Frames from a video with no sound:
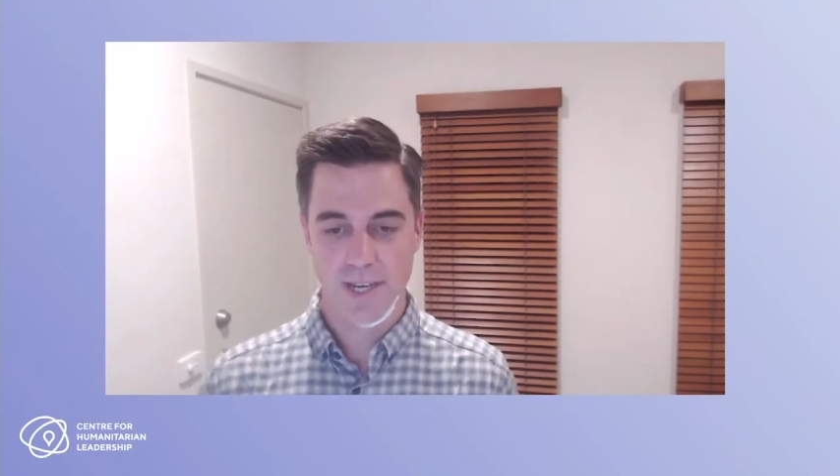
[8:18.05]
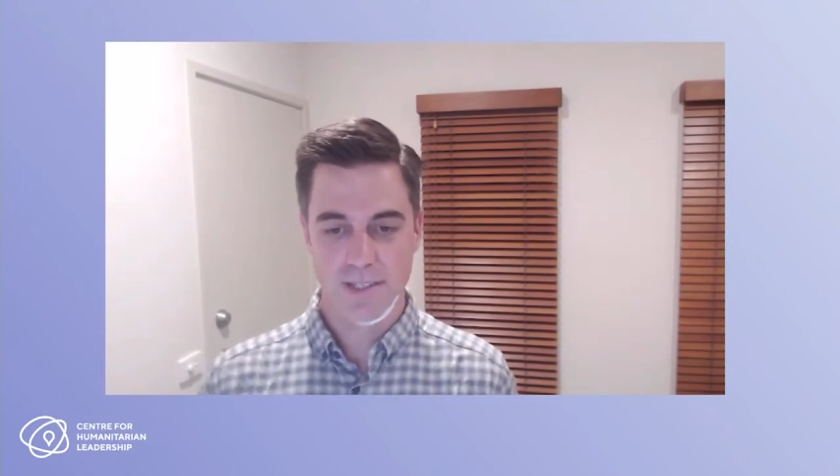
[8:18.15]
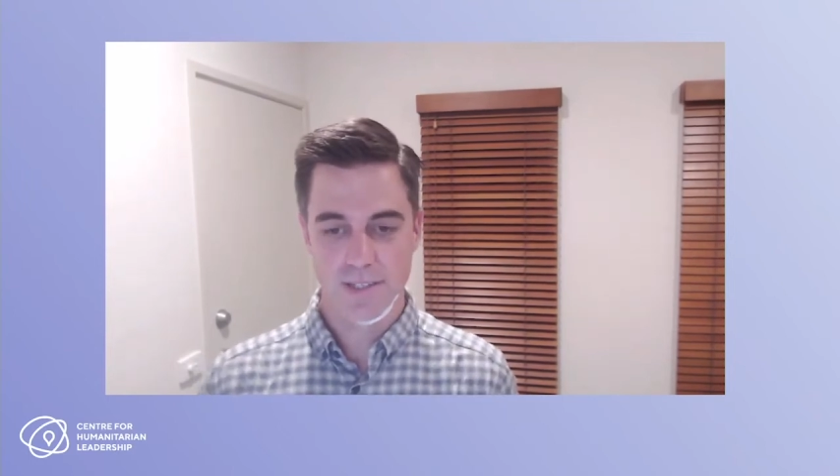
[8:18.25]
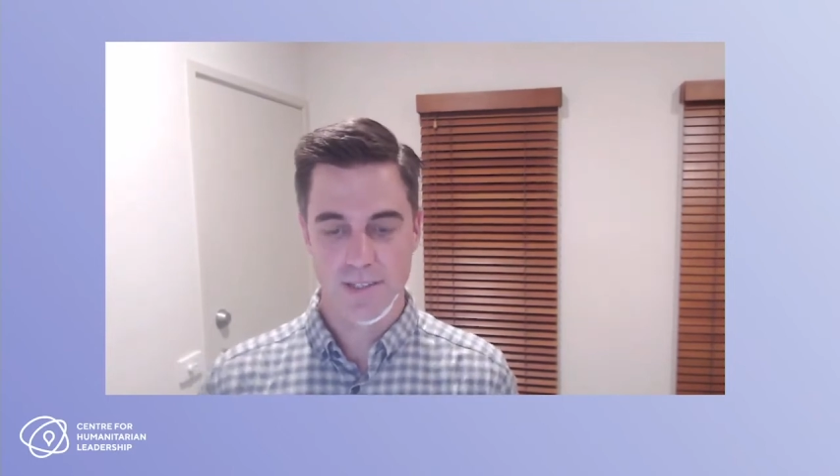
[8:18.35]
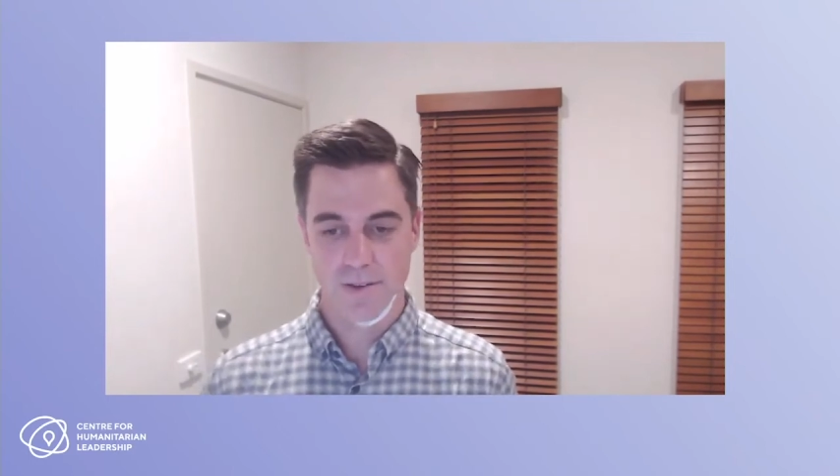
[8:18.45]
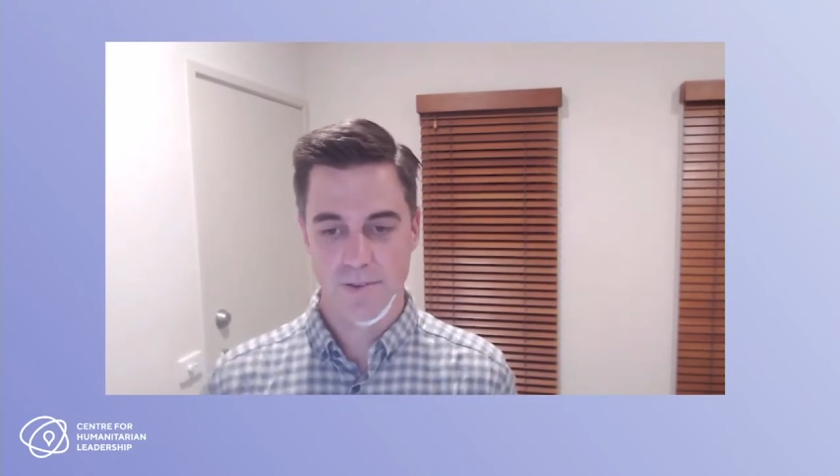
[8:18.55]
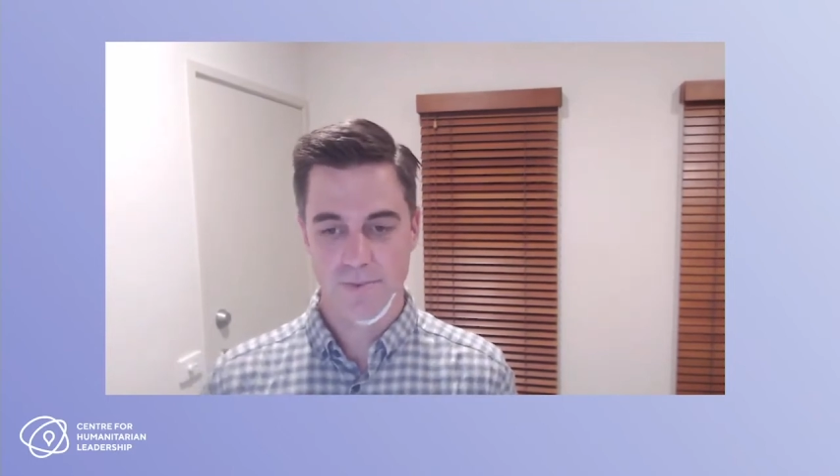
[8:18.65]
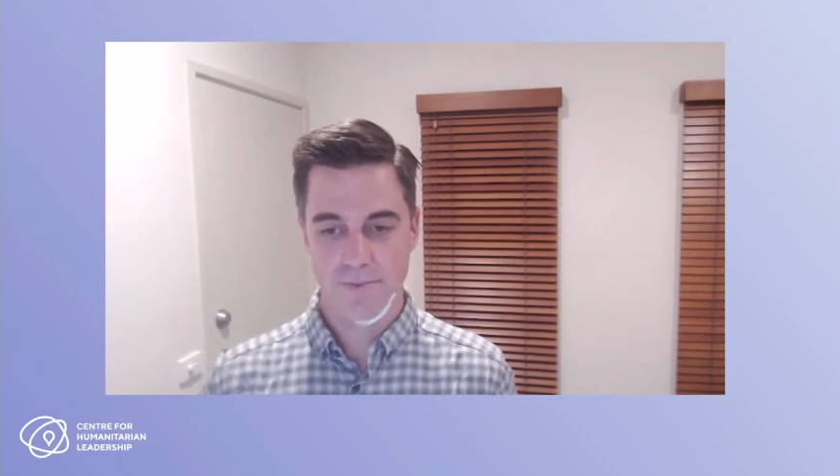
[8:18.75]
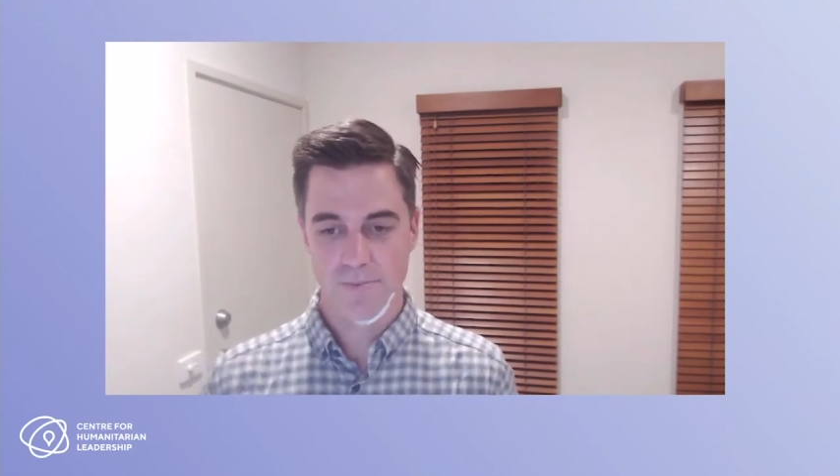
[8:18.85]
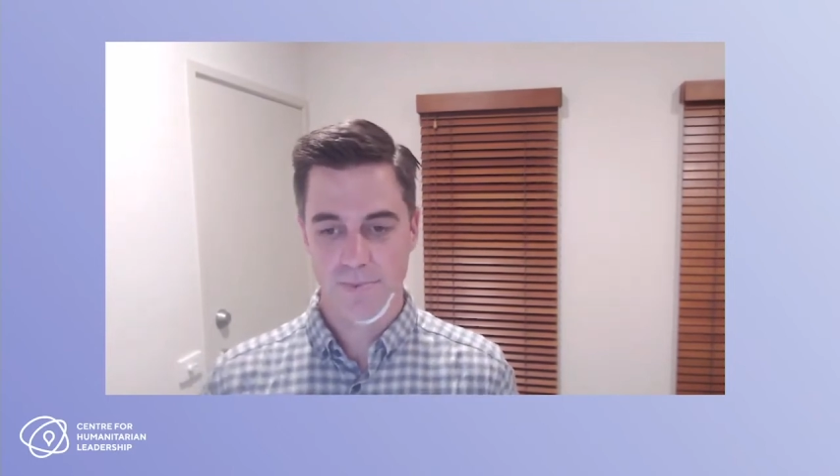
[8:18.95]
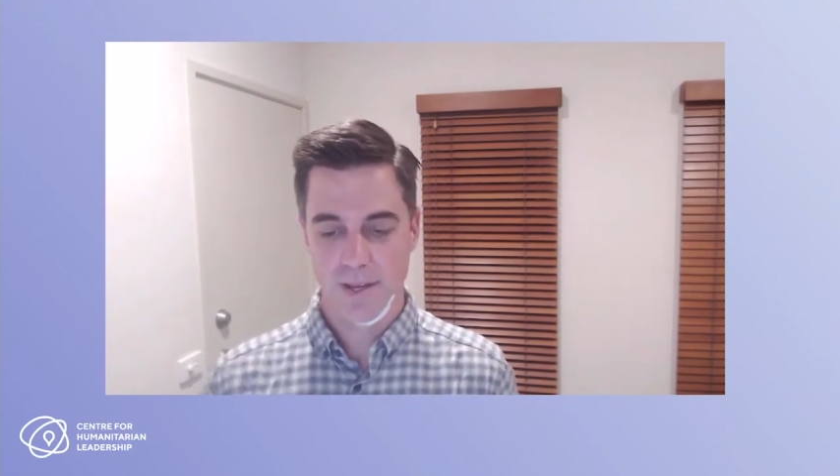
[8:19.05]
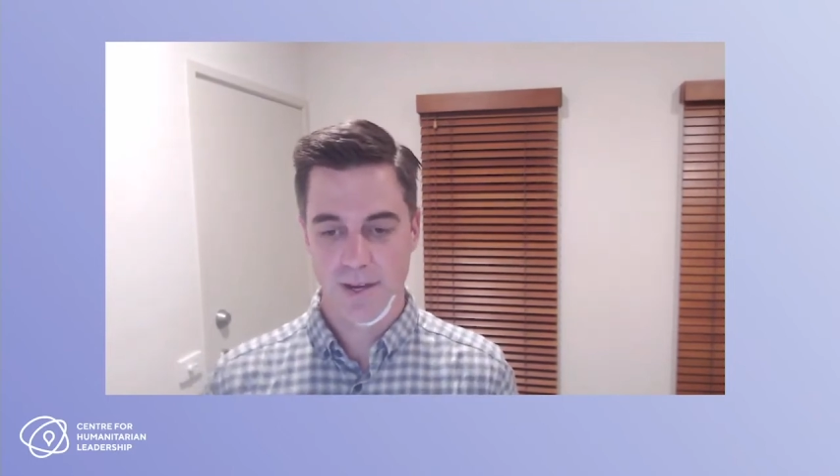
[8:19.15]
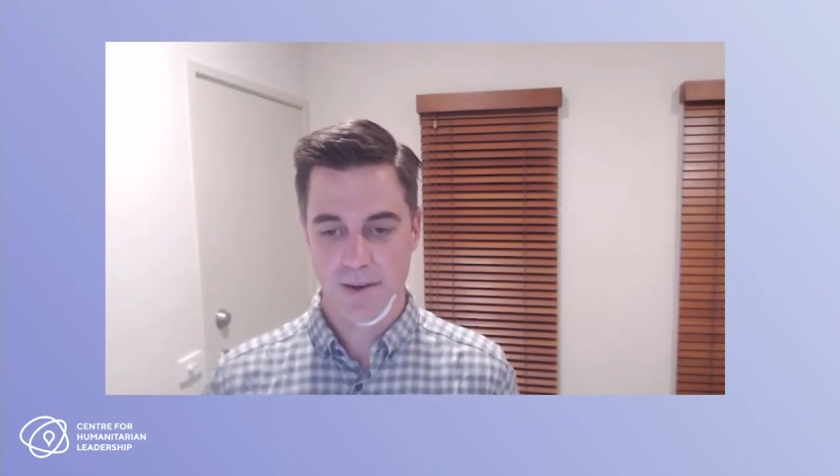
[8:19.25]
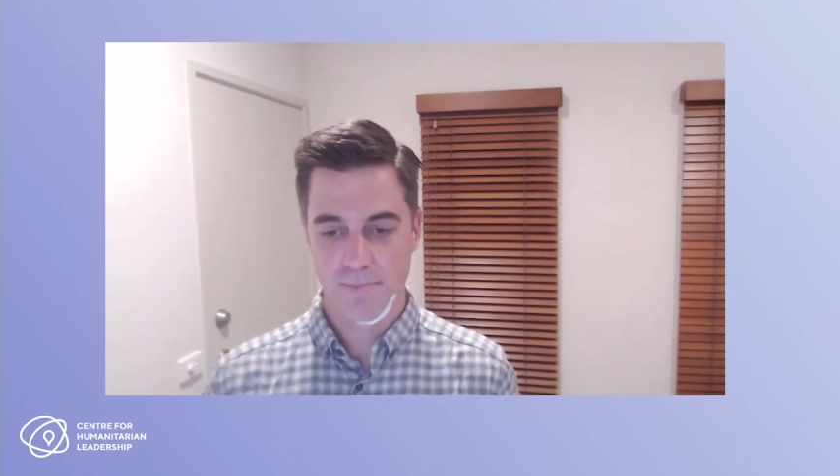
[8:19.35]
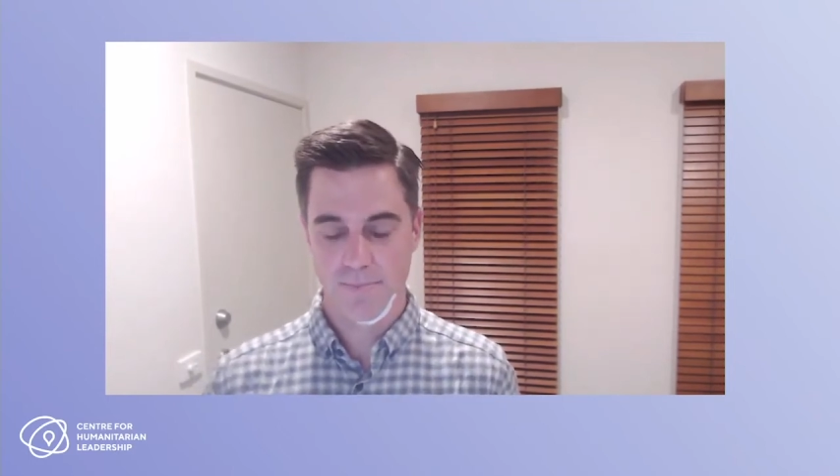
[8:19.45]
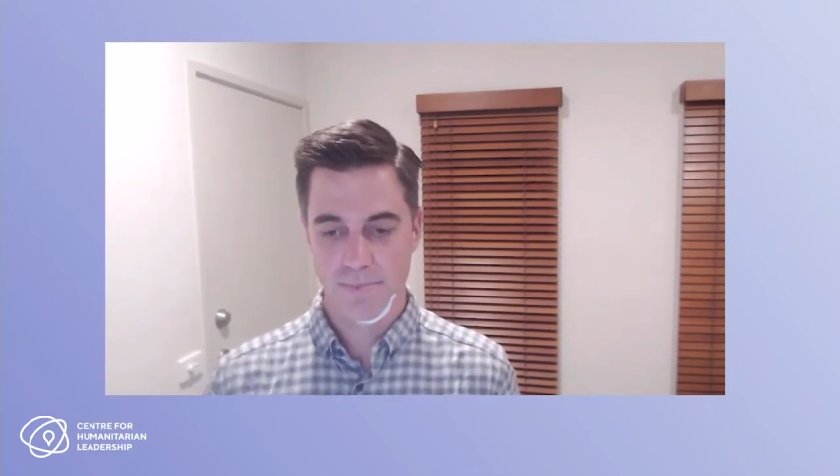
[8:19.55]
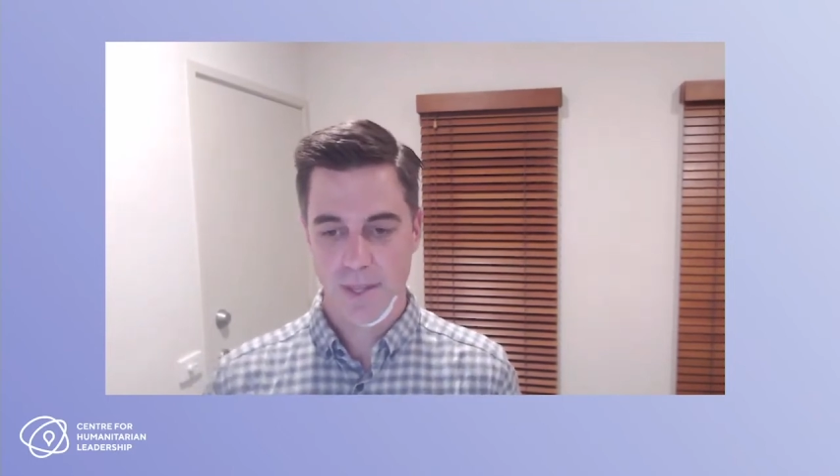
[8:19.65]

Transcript: to solve for